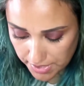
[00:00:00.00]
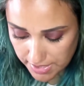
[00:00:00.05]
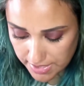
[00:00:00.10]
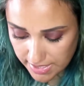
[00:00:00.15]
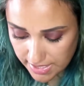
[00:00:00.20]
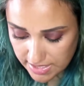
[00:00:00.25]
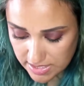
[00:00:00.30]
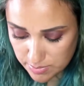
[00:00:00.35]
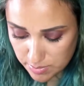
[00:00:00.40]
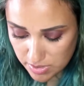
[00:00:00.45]

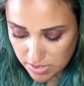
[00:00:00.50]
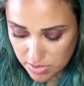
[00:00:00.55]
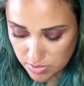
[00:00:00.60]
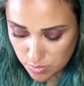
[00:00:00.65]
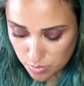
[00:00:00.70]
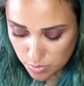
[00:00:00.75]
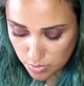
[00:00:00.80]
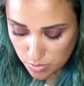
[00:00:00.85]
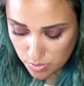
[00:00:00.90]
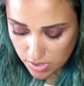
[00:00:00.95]
Next one is
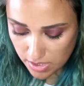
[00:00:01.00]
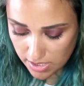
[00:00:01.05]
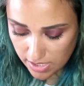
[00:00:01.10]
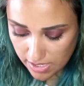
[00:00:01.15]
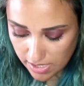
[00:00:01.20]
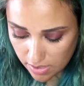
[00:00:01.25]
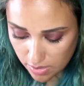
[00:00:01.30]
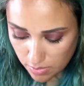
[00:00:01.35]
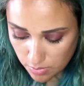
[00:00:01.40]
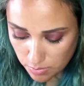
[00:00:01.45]
Root
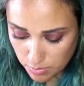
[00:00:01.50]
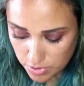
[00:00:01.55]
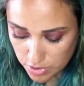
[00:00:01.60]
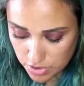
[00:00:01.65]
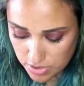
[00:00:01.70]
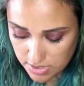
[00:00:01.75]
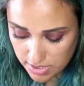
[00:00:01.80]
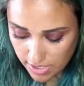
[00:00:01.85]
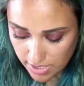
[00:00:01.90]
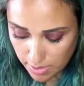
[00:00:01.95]
Canal, which
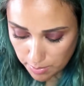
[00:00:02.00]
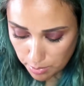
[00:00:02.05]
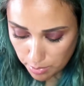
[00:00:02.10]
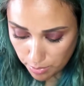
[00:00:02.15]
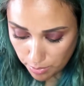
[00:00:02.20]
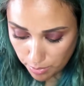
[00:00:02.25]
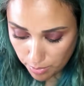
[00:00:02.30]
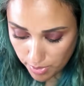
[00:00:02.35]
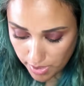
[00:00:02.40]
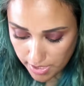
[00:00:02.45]
is a
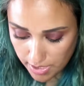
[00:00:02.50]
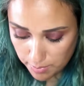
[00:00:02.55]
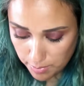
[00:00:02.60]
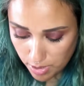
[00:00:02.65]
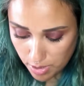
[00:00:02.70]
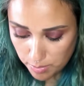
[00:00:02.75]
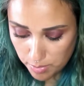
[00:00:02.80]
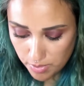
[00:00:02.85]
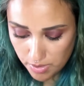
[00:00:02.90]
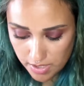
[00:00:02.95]
bright
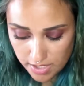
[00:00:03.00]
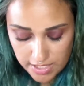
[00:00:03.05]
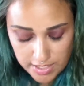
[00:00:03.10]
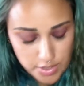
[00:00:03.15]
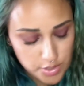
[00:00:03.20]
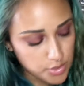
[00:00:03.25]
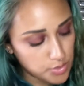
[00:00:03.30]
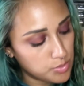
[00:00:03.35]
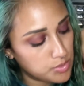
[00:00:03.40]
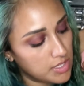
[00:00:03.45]
purple, and I
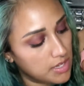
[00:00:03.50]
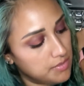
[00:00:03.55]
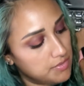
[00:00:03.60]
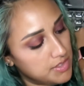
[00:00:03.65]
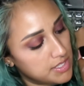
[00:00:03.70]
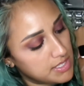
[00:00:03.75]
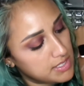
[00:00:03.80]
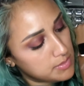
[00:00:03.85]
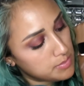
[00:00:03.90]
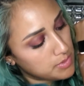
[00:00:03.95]
do love
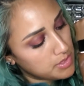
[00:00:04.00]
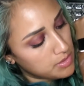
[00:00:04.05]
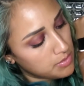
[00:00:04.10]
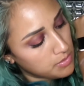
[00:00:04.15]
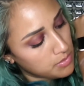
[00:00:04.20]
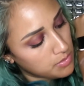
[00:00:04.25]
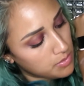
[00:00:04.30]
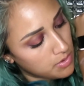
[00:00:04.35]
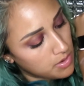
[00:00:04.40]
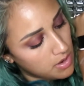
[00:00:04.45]
this one
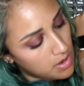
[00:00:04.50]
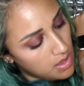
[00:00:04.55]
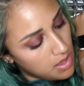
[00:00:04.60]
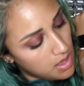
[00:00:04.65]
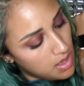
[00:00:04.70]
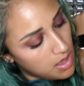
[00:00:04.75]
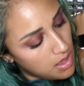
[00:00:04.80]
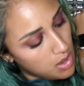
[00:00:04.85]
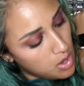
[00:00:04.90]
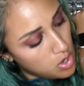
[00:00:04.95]

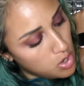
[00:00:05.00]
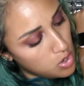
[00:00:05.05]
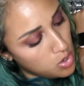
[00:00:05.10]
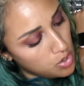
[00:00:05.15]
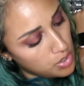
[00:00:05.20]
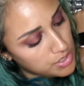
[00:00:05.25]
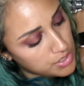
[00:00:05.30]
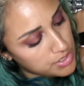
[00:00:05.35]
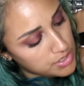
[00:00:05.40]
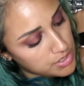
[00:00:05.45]
a lot.